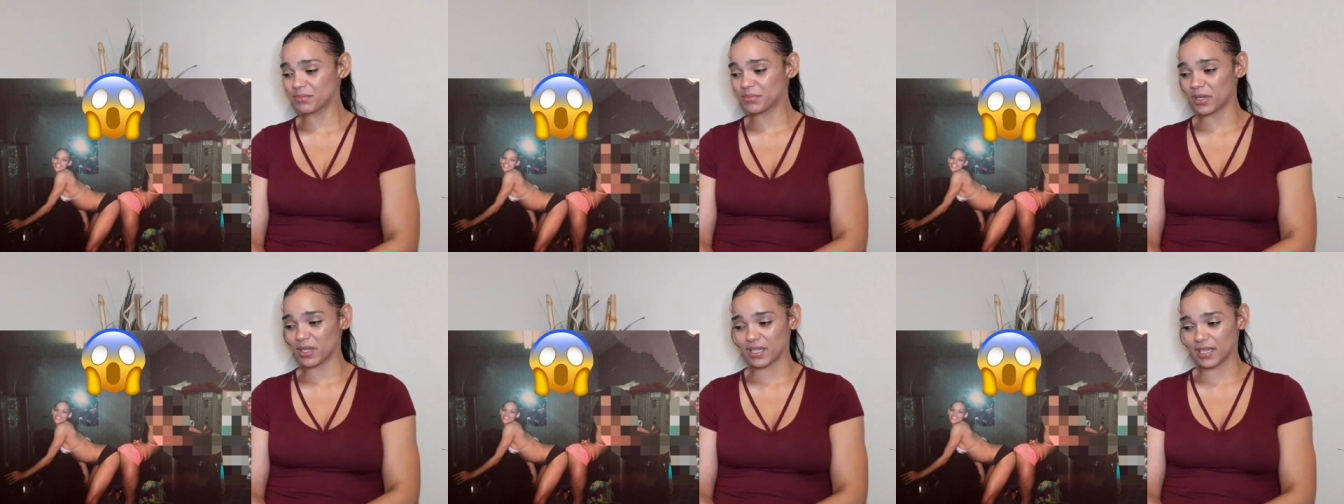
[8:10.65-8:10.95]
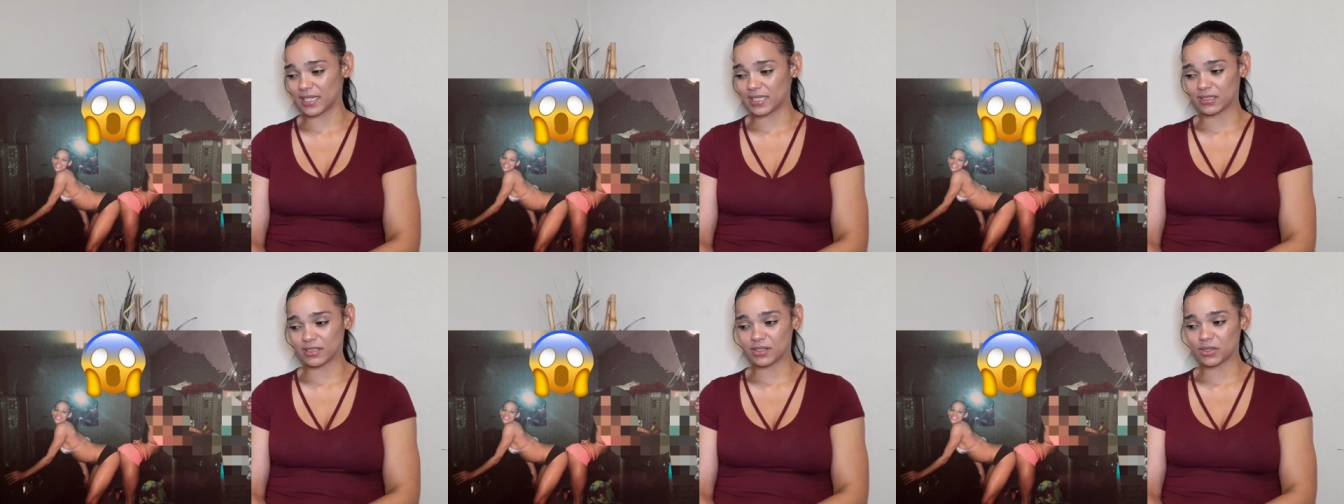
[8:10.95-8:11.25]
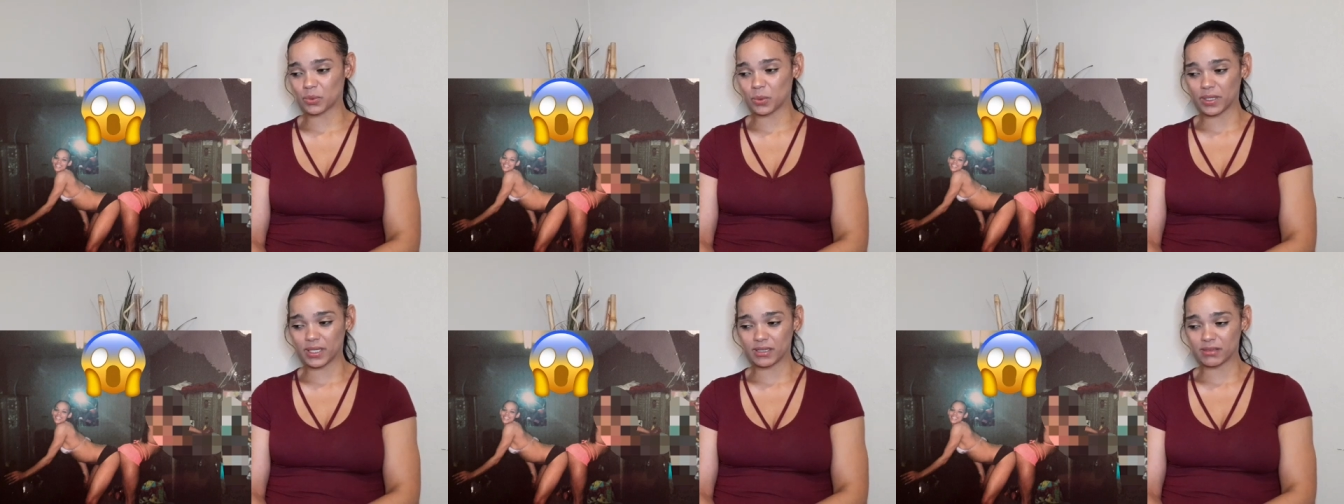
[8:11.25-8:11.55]
probably like
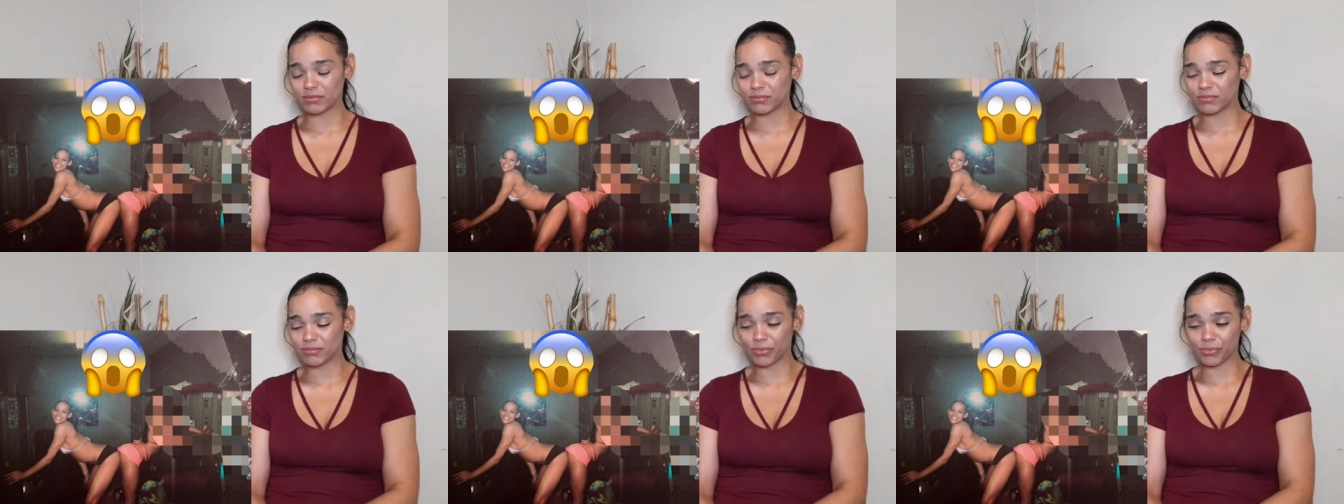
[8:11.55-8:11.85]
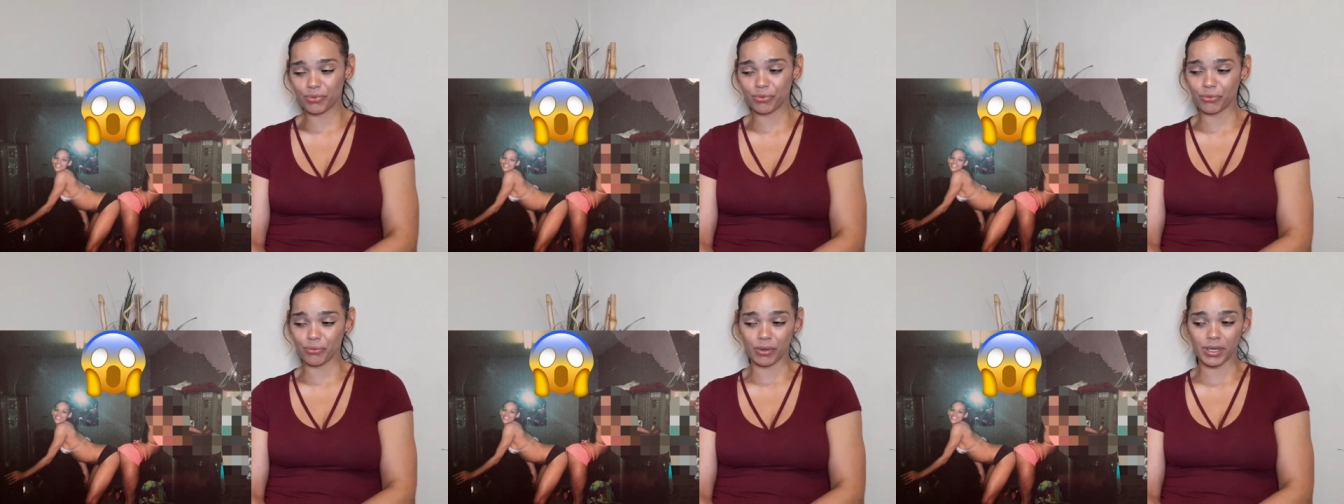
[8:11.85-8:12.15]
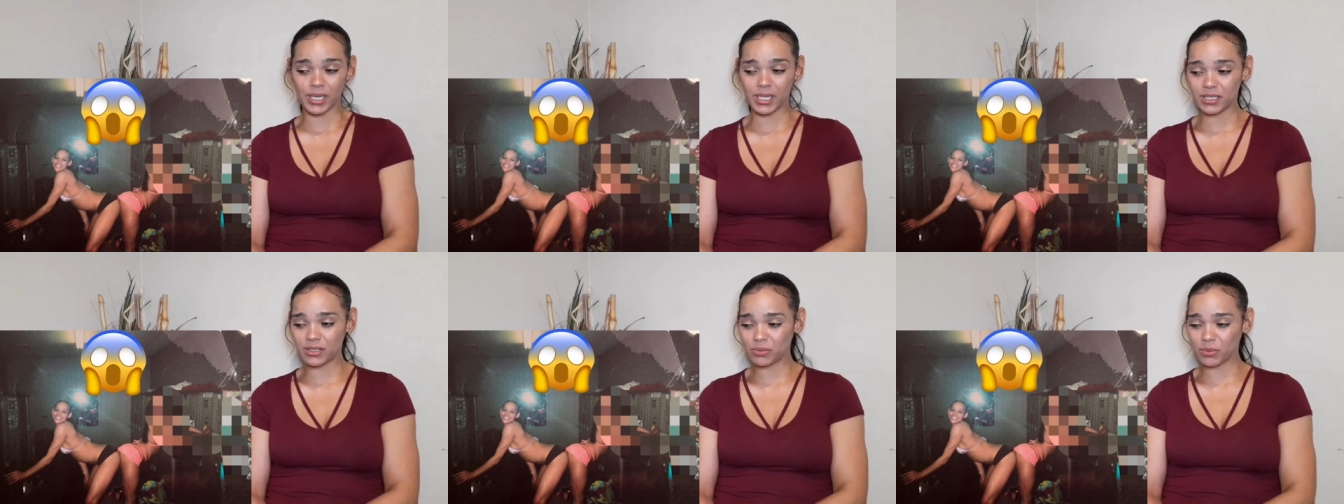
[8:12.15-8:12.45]

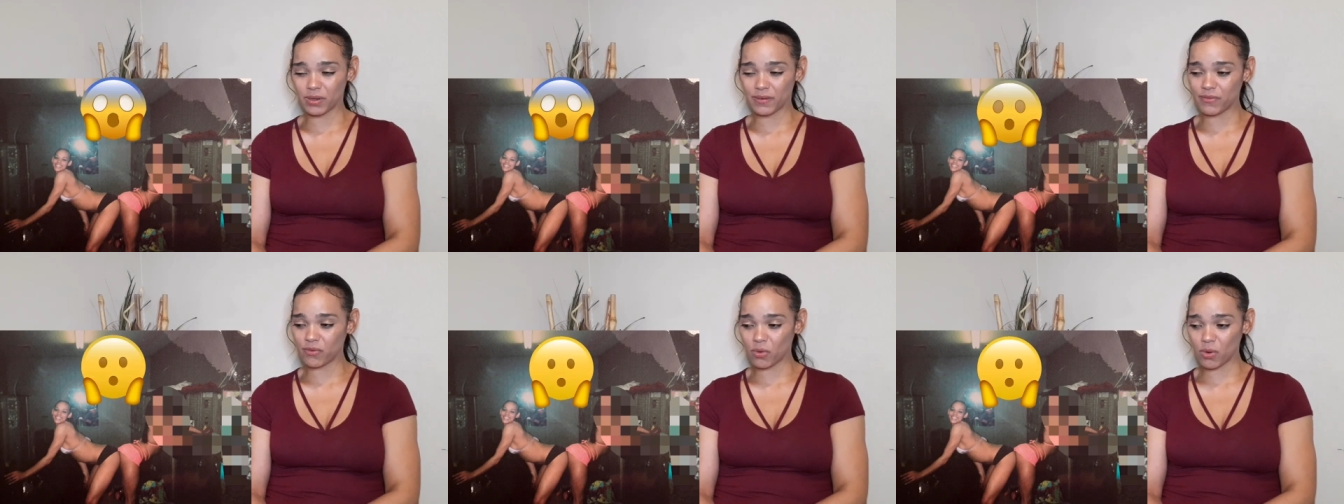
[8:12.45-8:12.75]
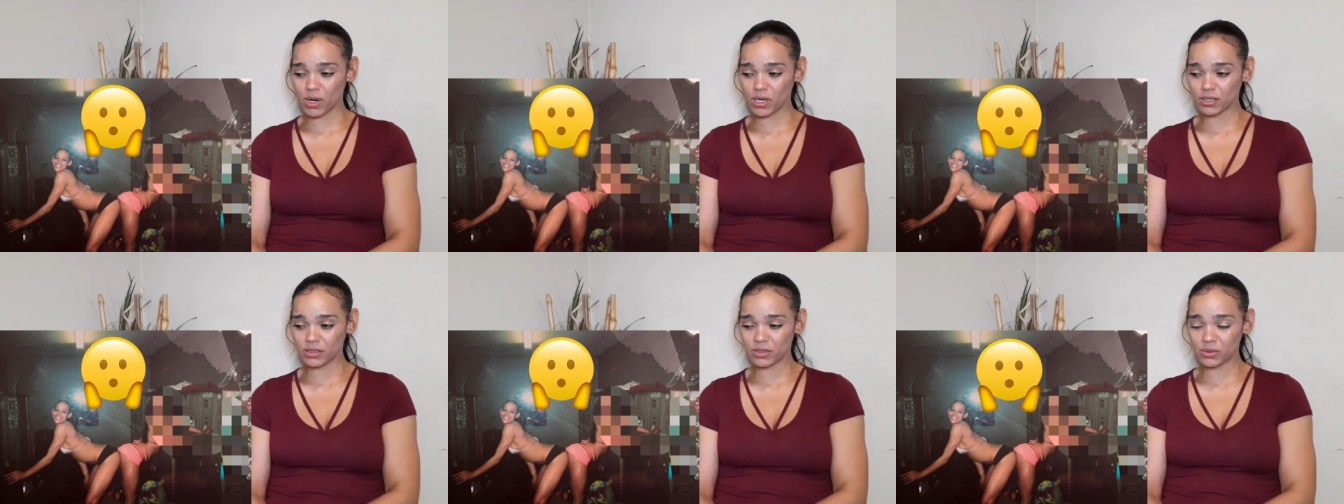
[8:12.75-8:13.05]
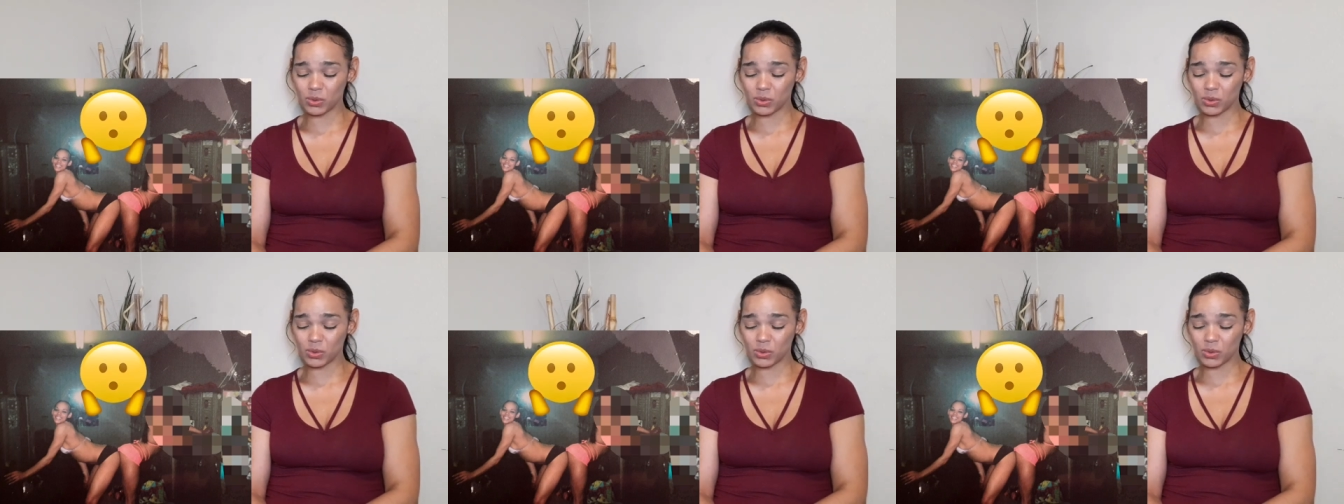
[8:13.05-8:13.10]
23, 24,